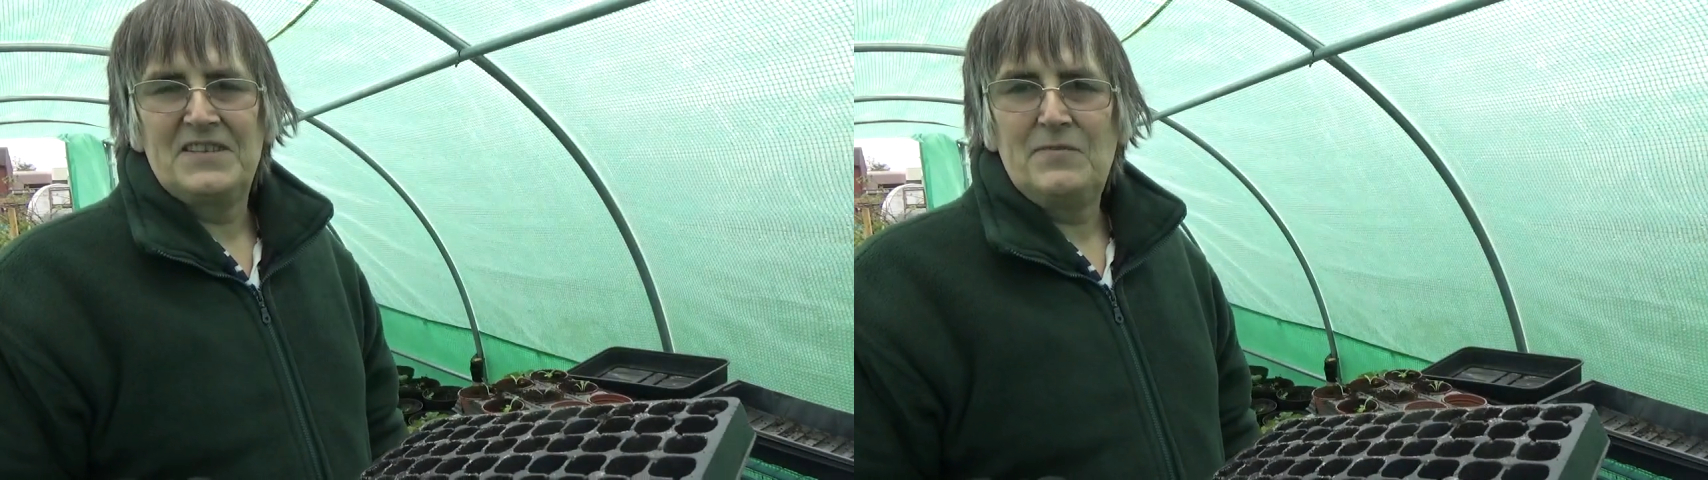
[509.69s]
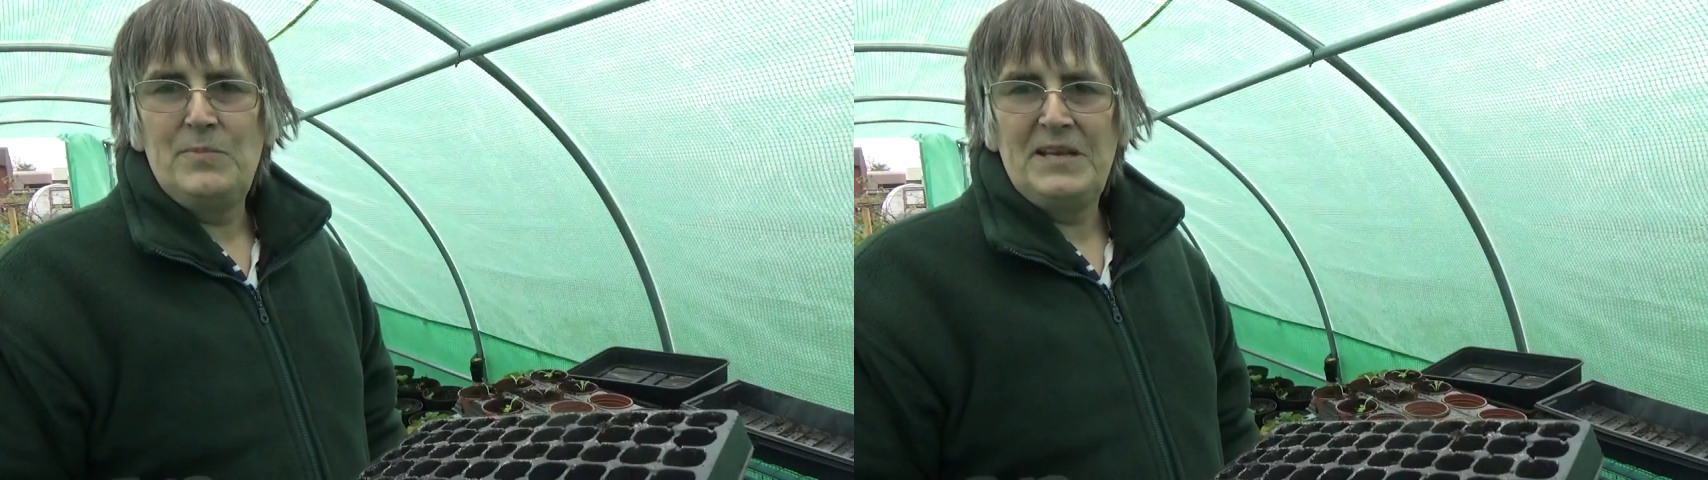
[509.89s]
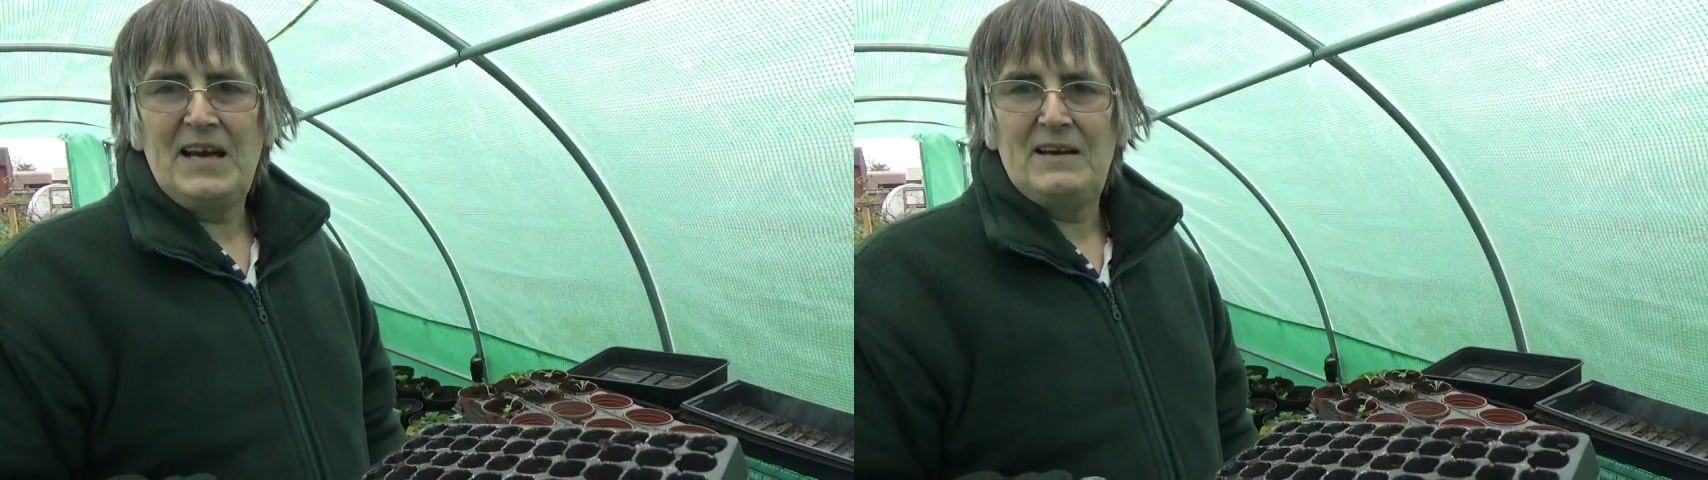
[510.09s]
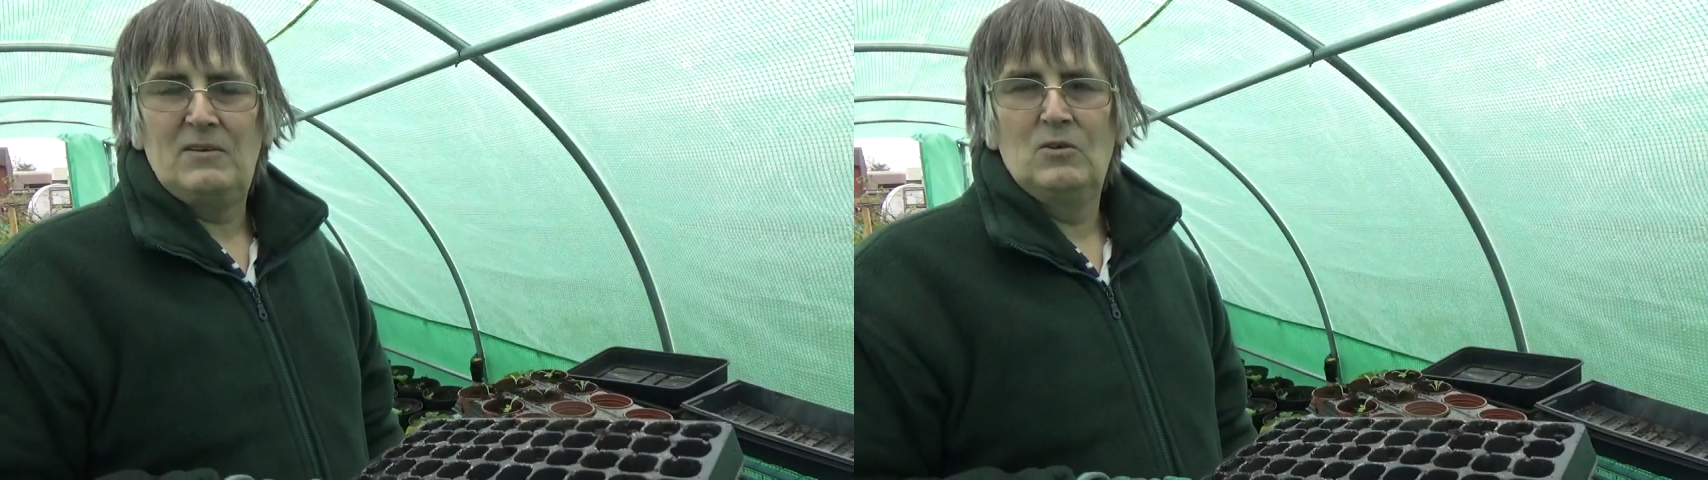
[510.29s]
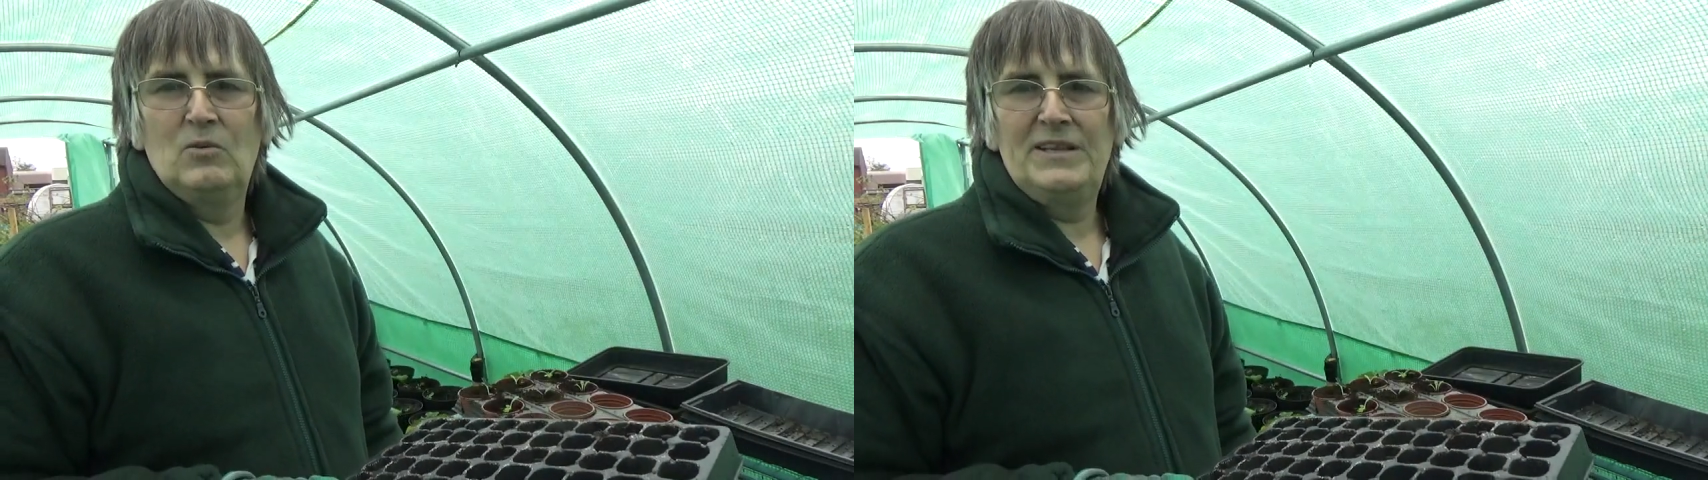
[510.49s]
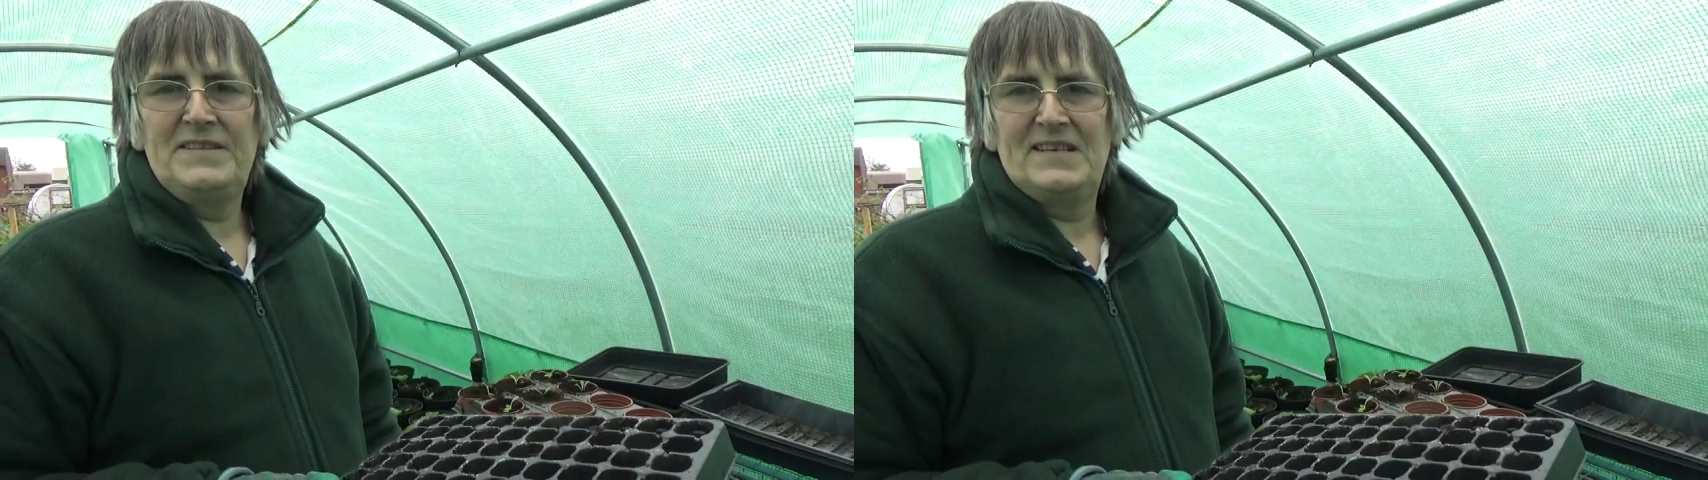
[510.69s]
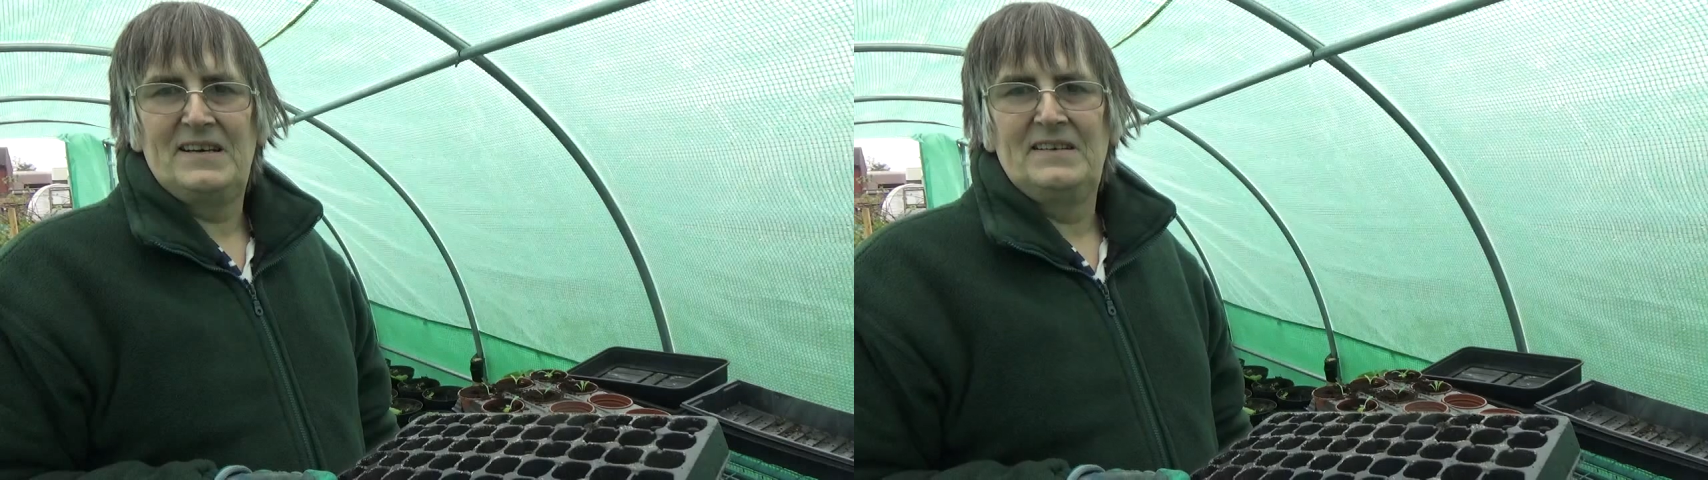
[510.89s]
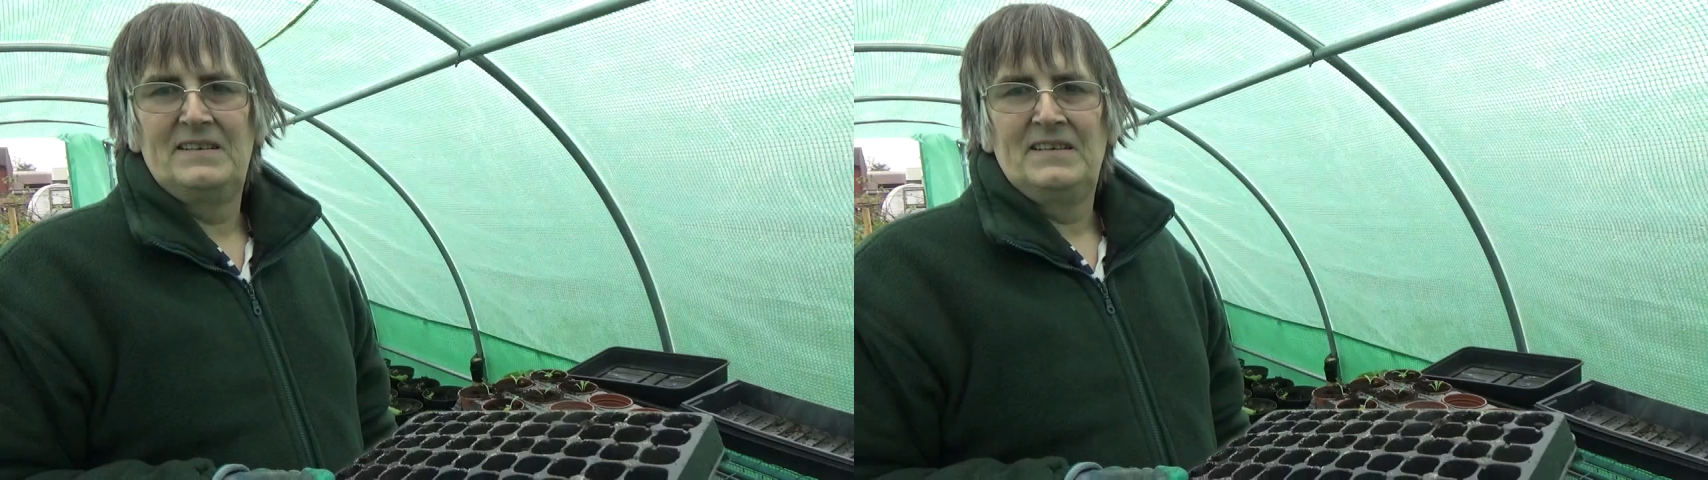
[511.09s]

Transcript: and they've been out all winter.